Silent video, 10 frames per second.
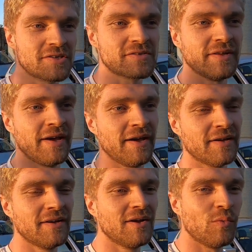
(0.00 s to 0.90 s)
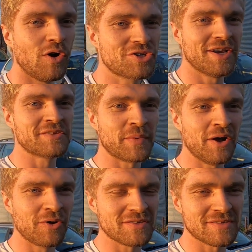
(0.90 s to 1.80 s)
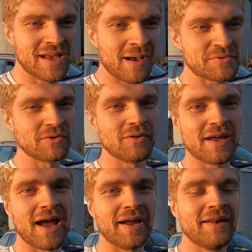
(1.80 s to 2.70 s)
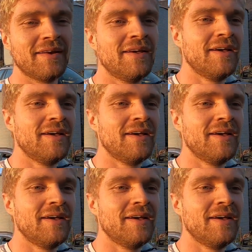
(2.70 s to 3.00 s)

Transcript: Just wash it as well because it's absolutely hanging.